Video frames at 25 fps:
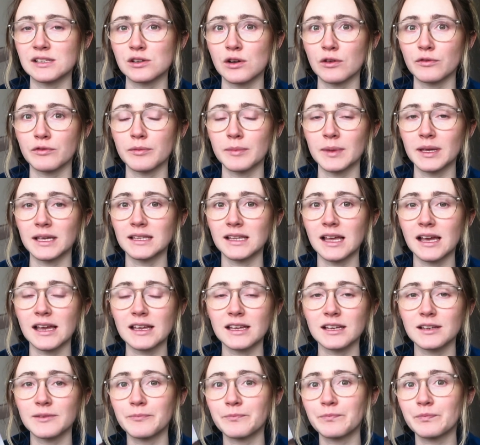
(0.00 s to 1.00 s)
not for me.
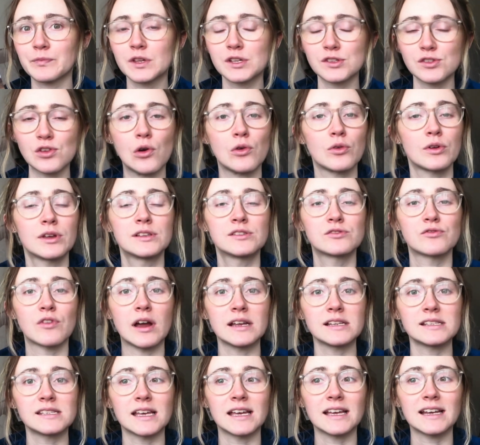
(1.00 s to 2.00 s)
Like, Tolkien's
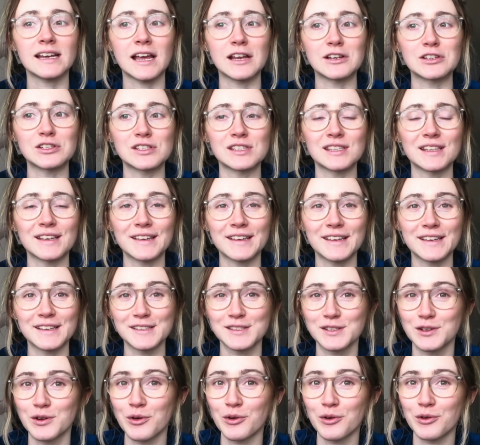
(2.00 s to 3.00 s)
writing, I just think
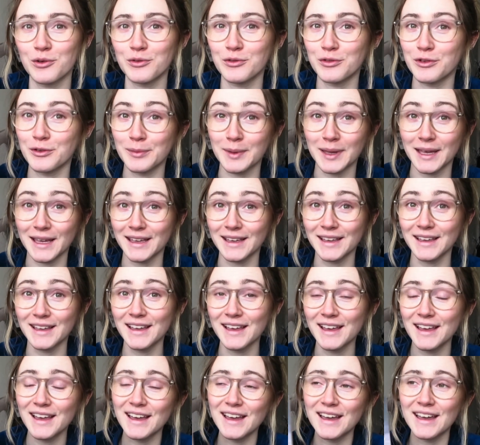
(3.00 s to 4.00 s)
it's not for me.
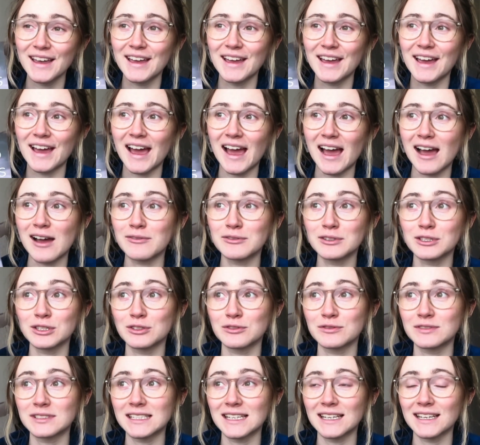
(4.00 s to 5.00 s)
I haven't
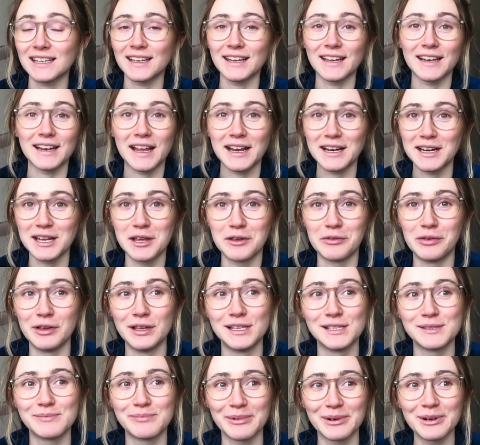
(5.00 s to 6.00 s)
loved it in any of
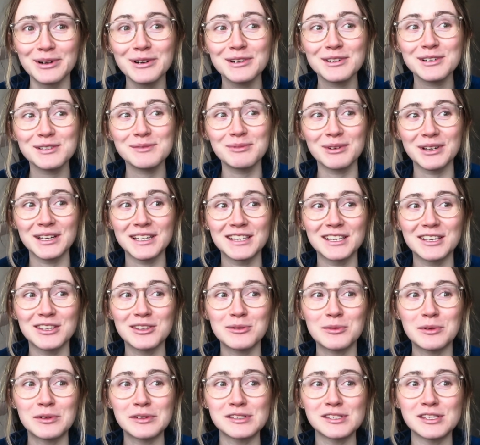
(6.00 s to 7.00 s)
his books, but in the
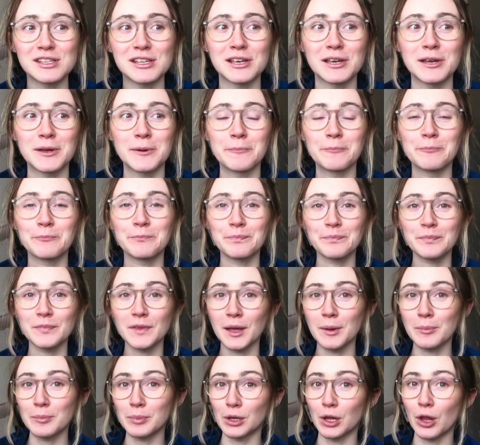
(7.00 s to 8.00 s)
other ones the
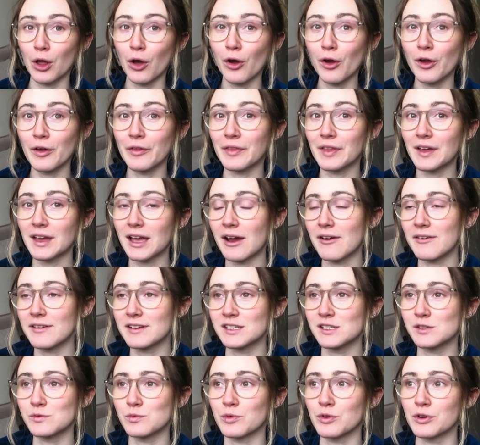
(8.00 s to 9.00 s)
plot and the
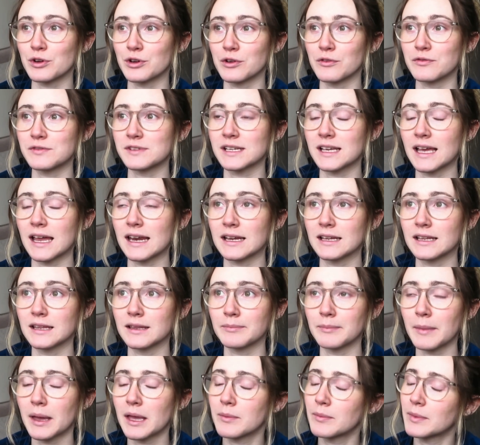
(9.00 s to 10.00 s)
characters were enough to kind
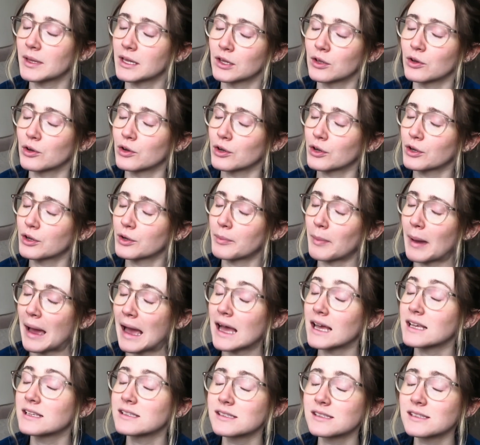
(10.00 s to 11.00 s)
of make me look
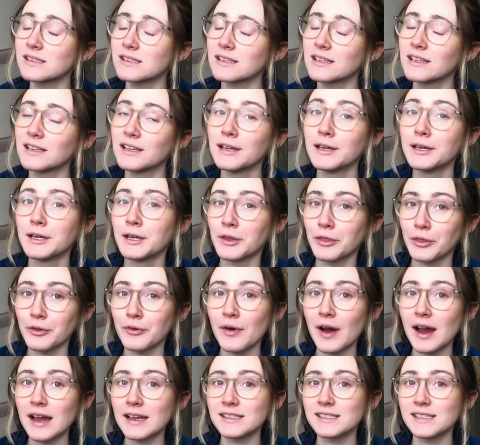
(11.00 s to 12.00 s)
past the
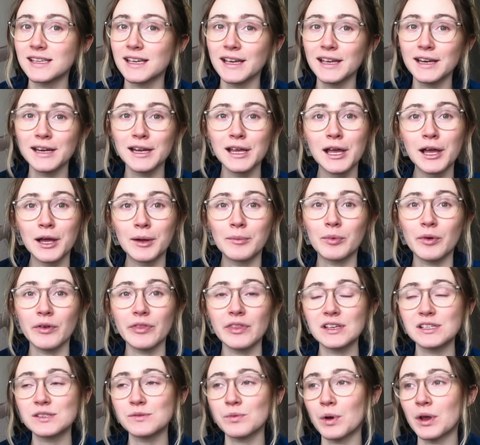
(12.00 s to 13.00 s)
writing. But in
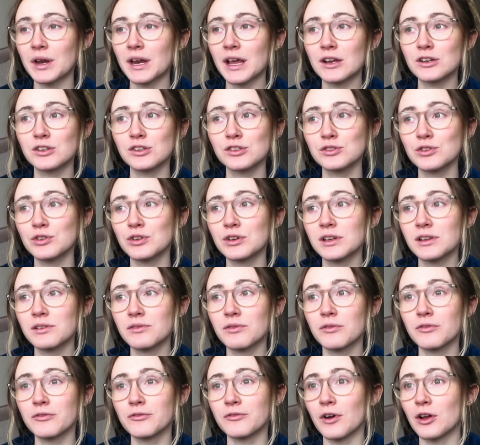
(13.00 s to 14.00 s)
this one, I just couldn't
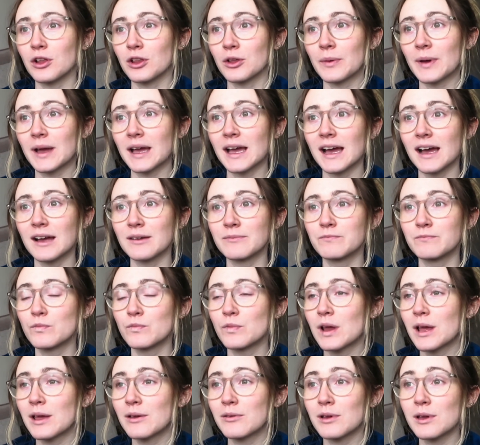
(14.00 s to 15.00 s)
even follow it.
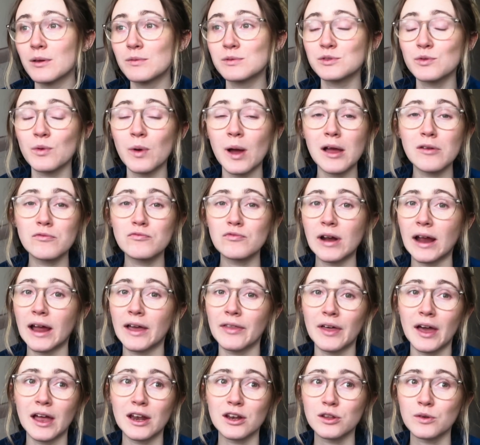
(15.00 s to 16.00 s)
It was quite
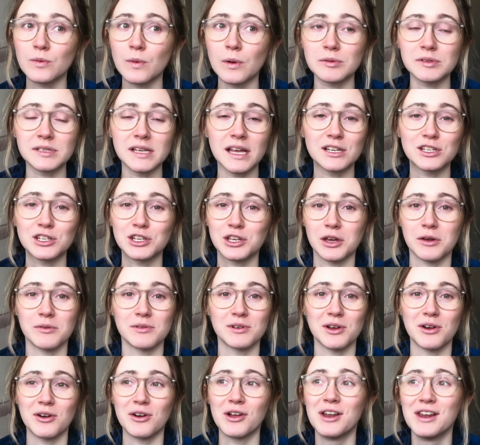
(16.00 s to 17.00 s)
rare that I knew what was actually
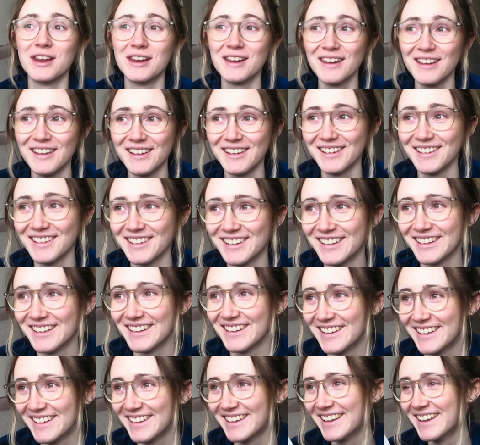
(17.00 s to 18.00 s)
going on.
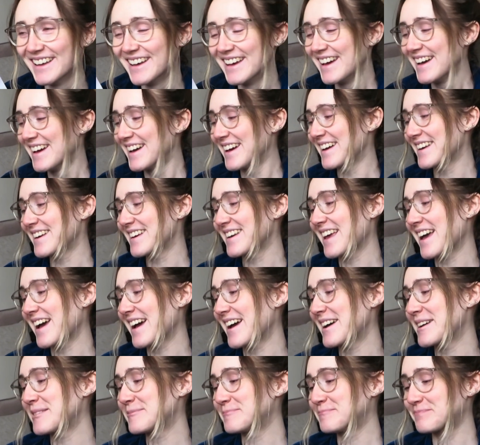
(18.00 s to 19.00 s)
And
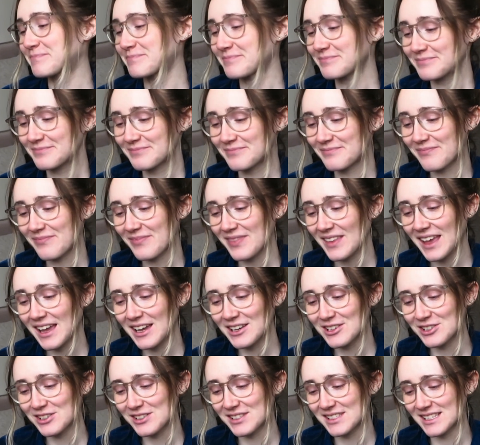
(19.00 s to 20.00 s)
yeah,
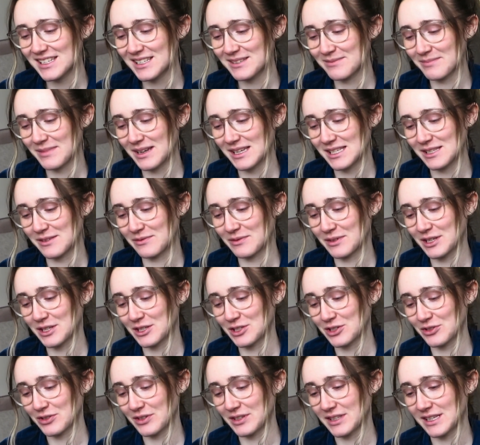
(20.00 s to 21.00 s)
I just didn't massively
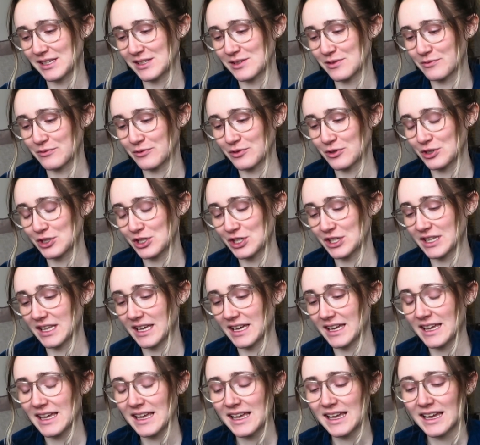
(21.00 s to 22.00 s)
enjoy this,
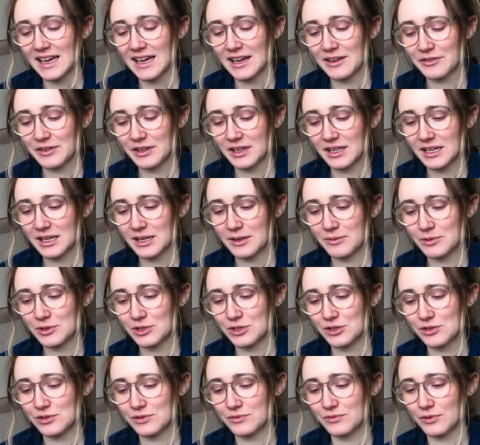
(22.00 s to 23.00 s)
unfortunately. I feel like it was
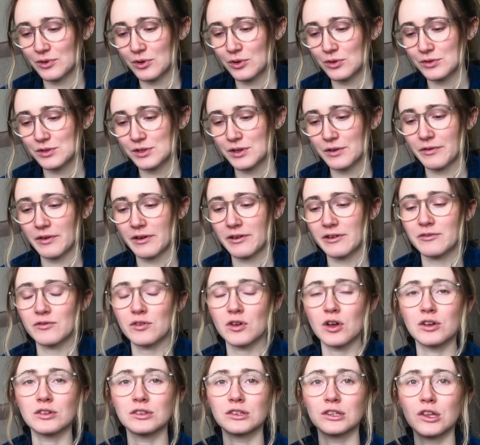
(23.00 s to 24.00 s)
just also very
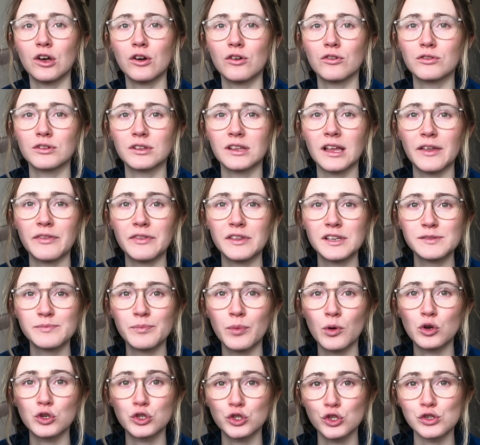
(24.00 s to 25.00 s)
long. Like, this
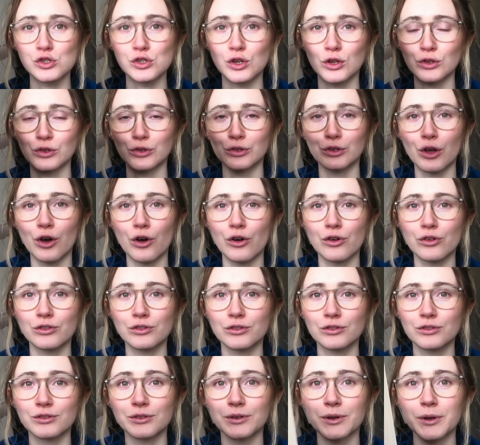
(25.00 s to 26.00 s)
book does not look long.
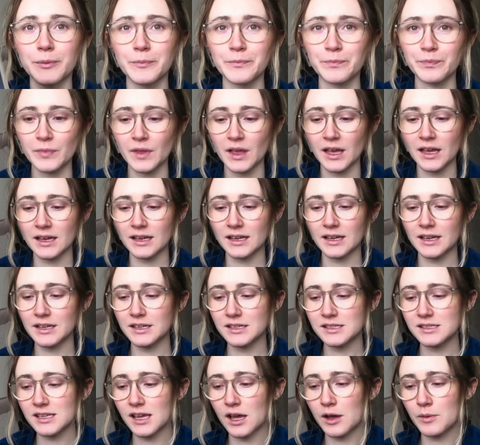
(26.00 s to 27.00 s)
Can
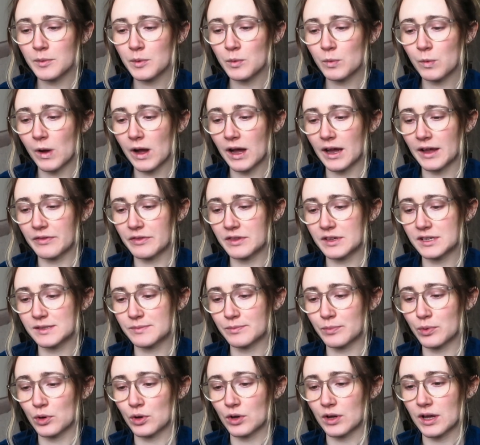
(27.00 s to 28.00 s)
you tell me why this
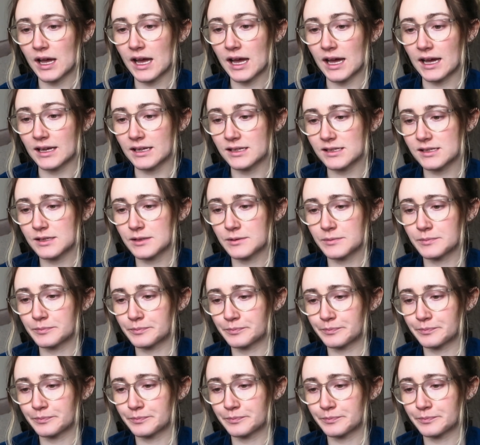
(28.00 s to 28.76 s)
book has